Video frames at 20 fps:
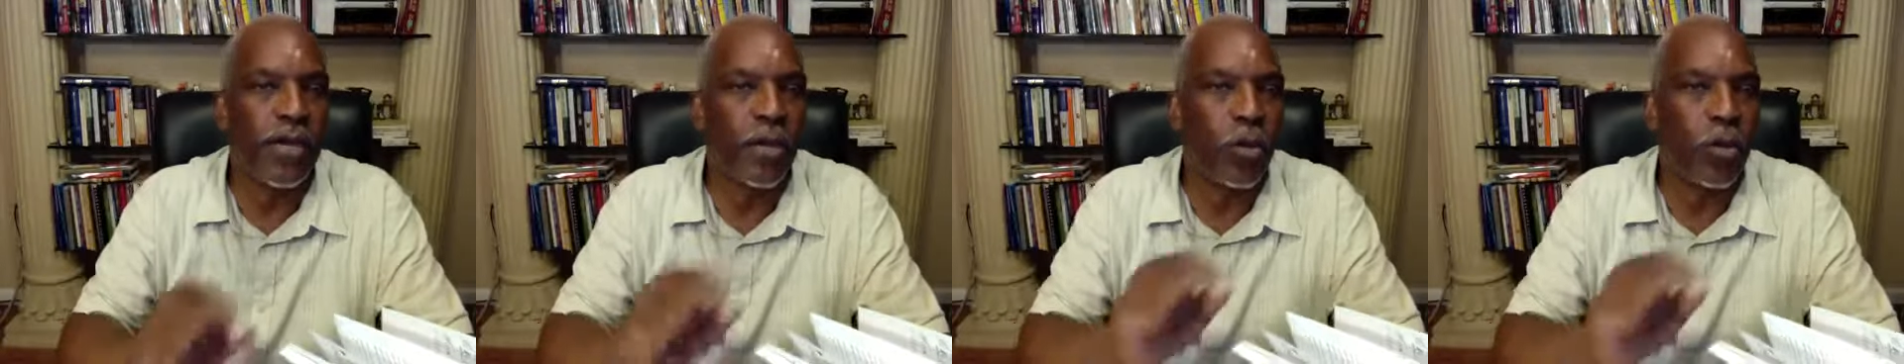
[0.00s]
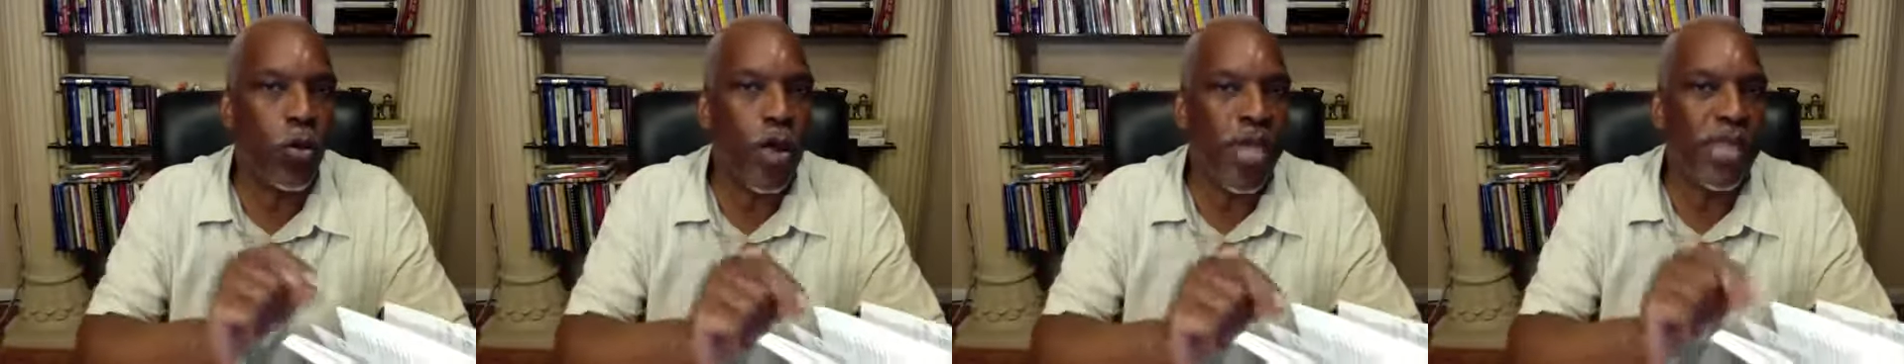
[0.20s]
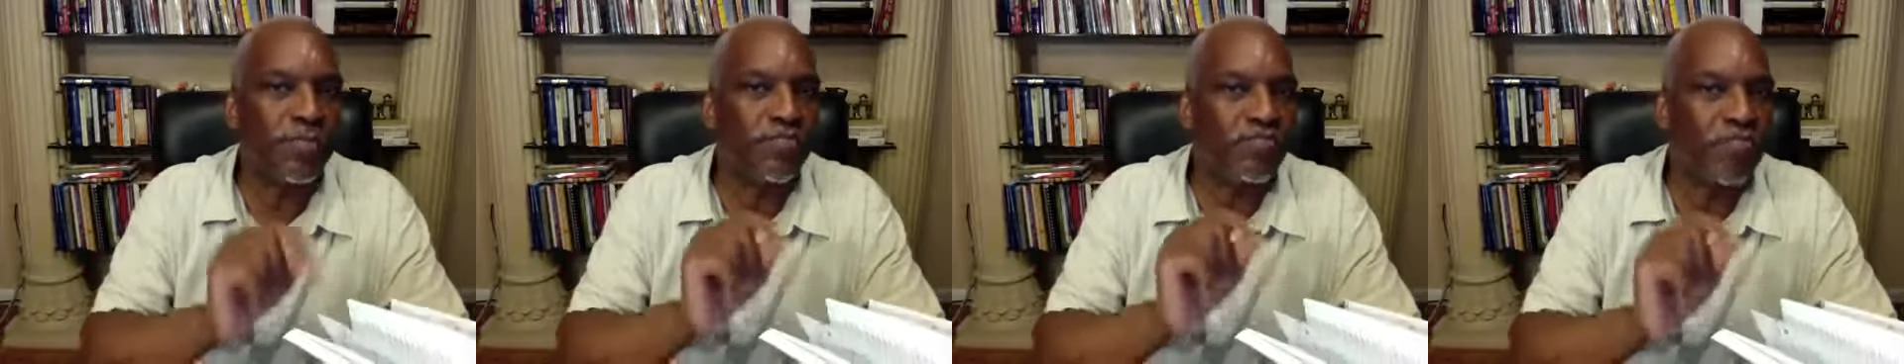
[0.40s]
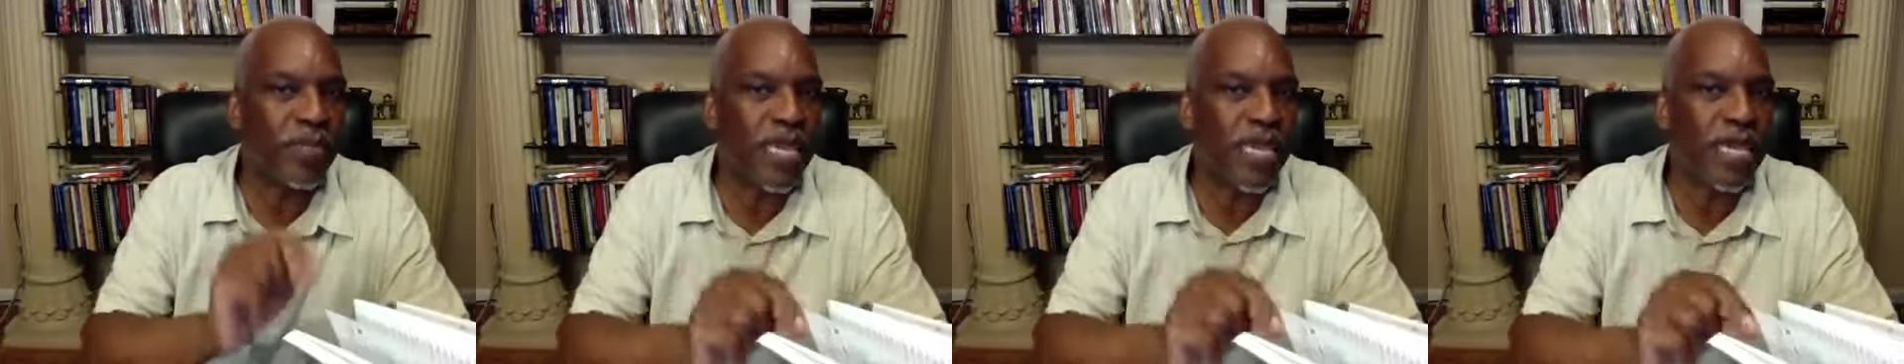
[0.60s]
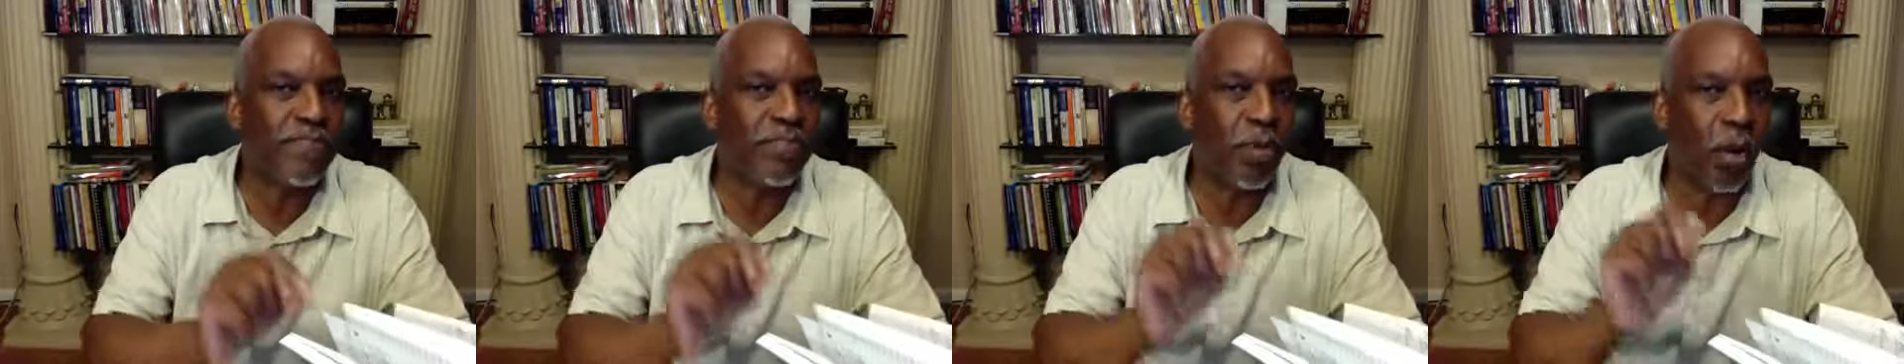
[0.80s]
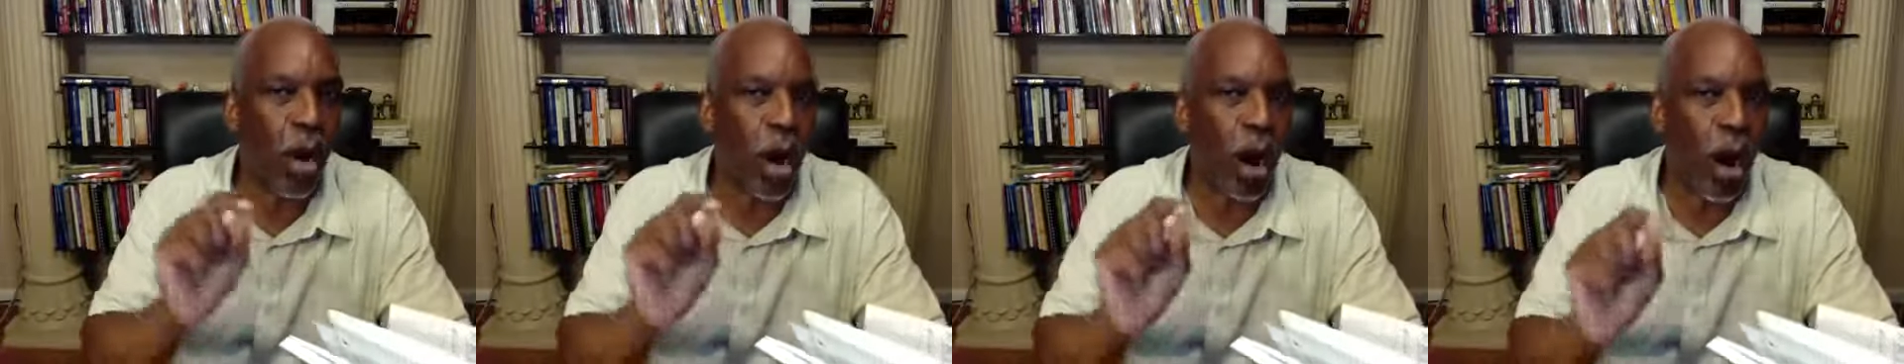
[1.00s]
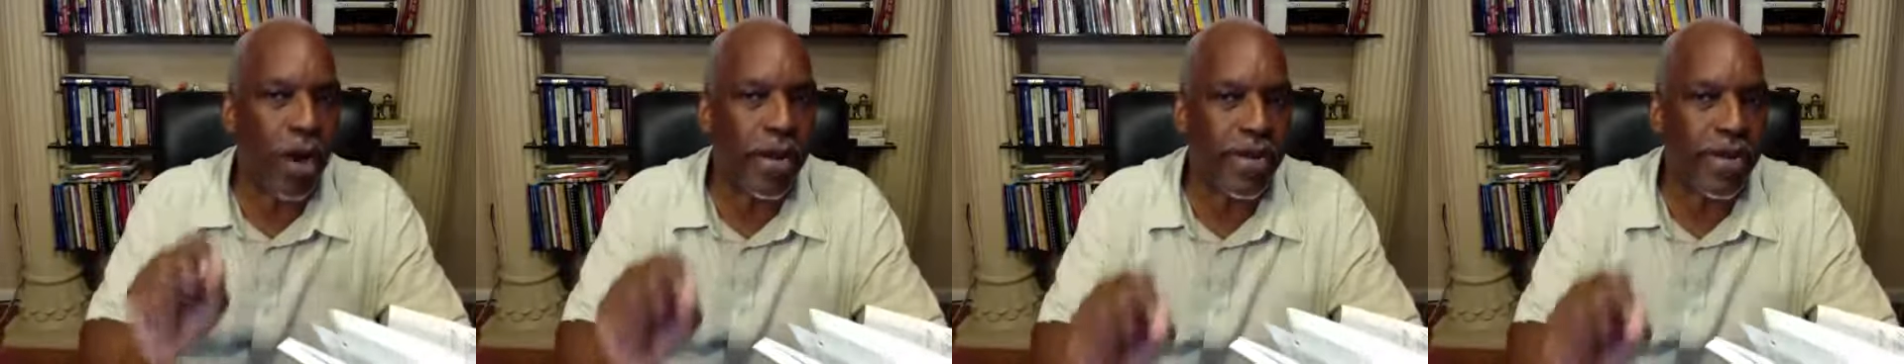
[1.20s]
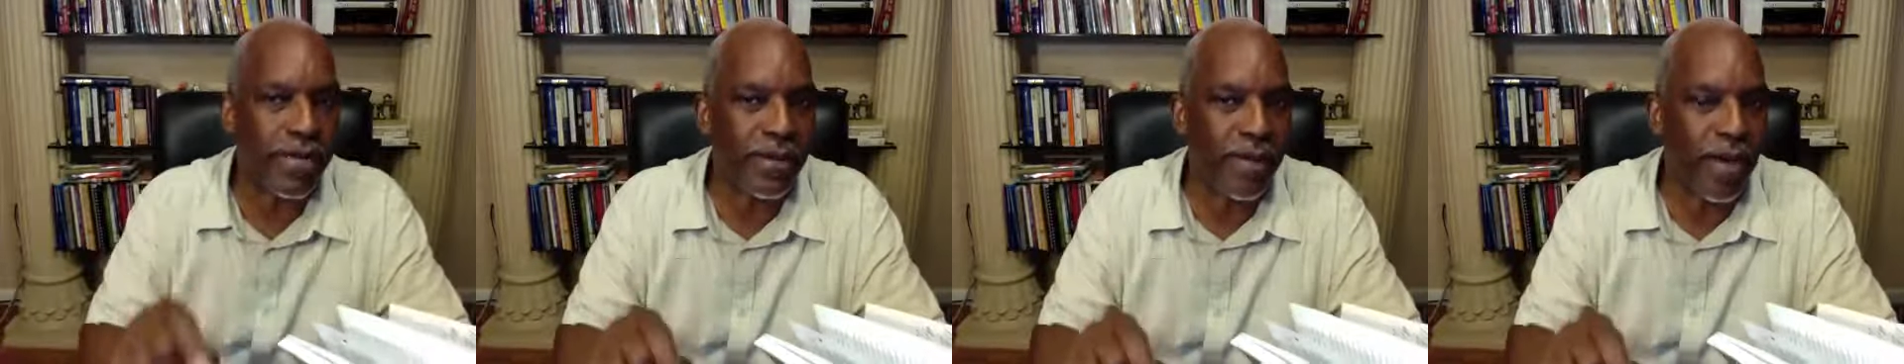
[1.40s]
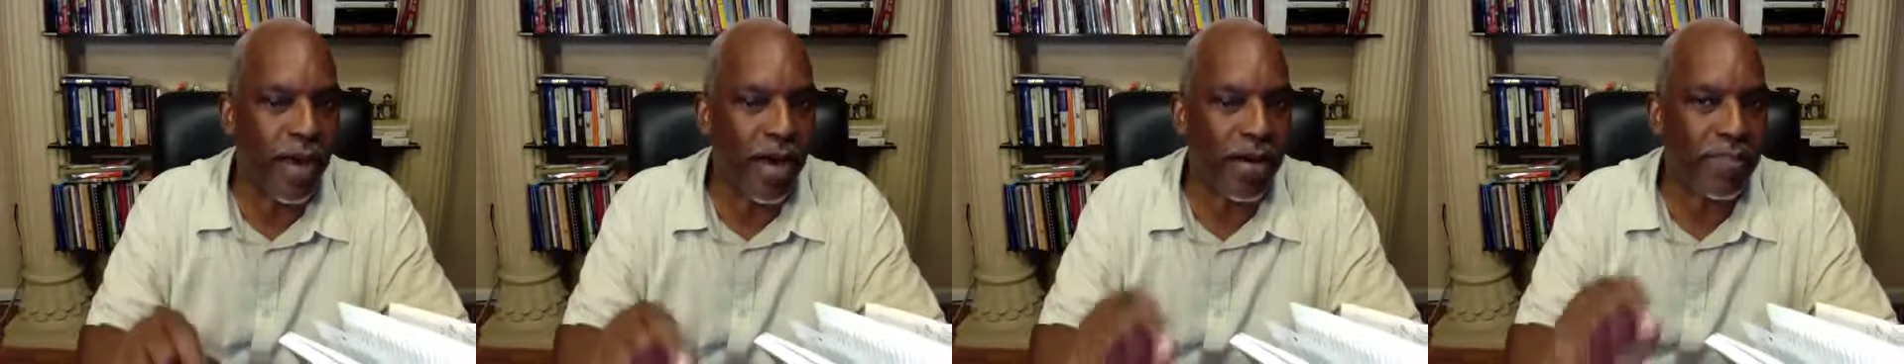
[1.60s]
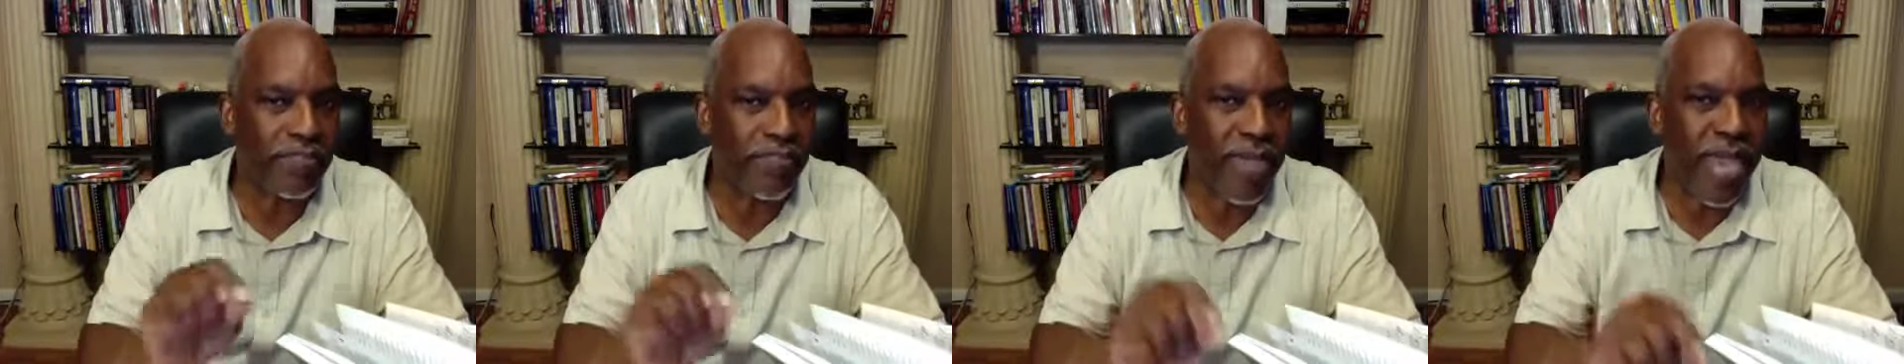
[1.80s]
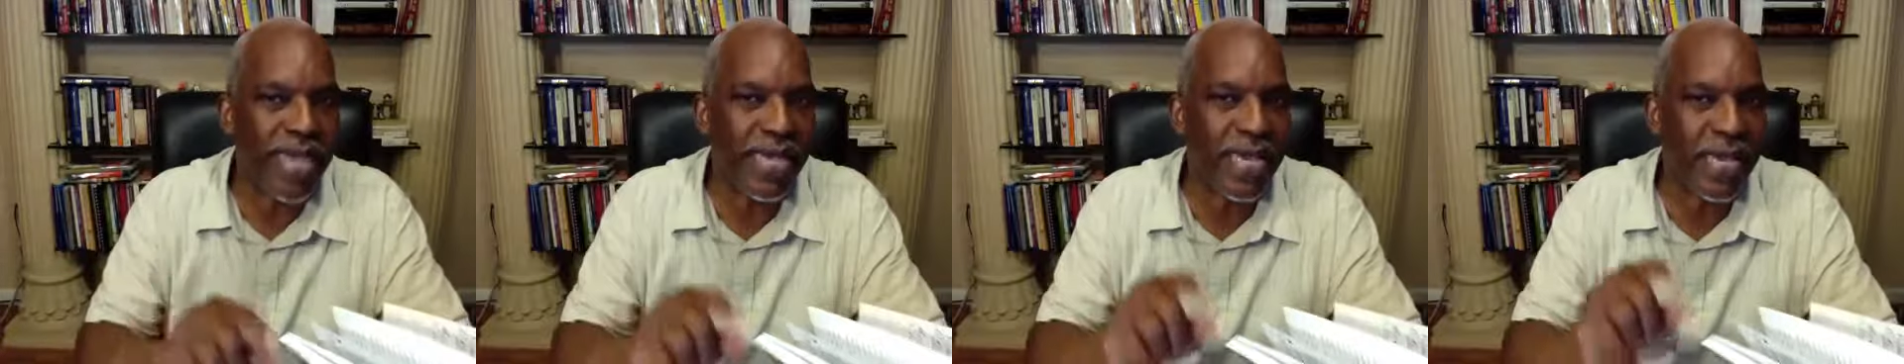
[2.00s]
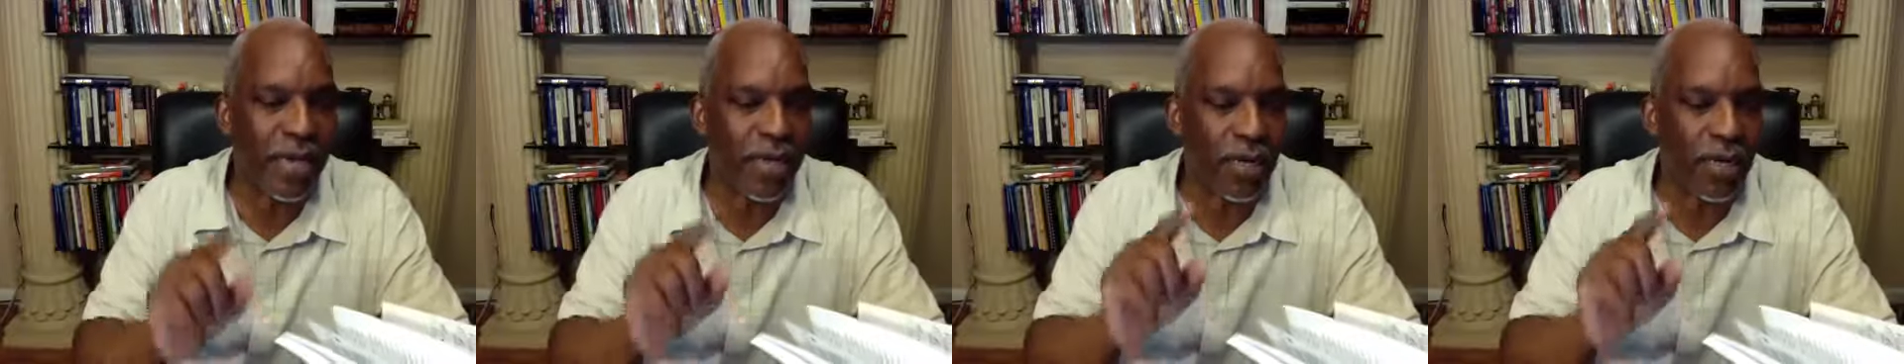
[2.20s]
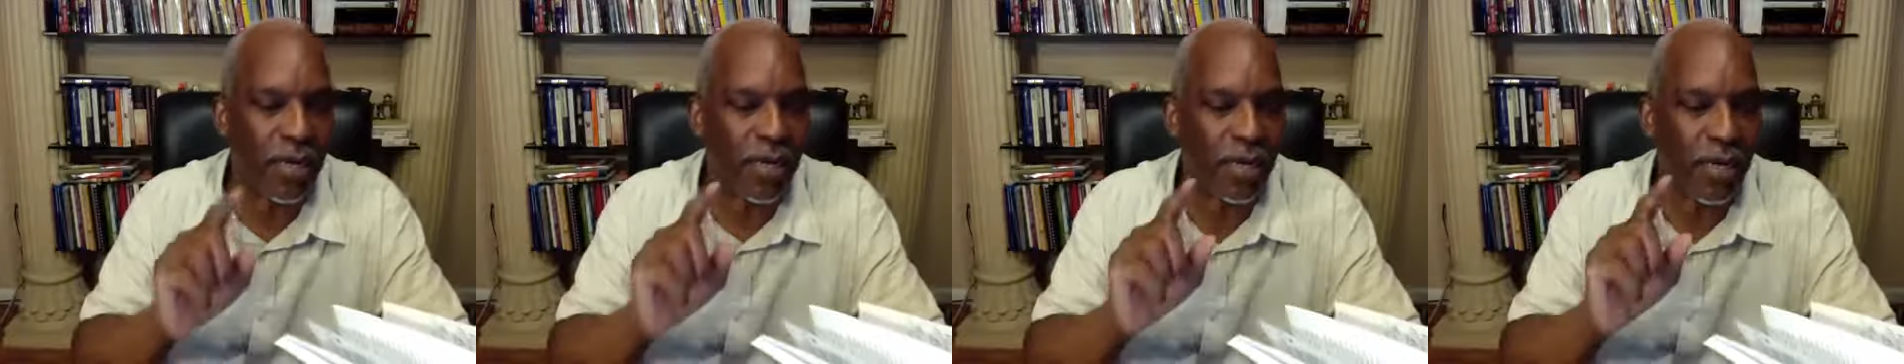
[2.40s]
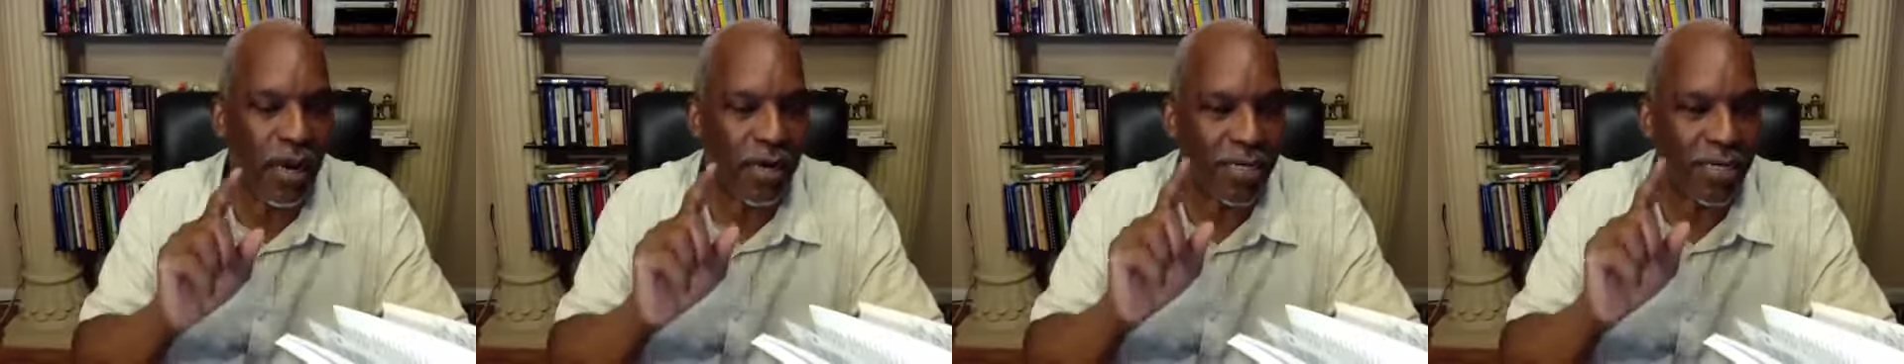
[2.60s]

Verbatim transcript: when people are are making are,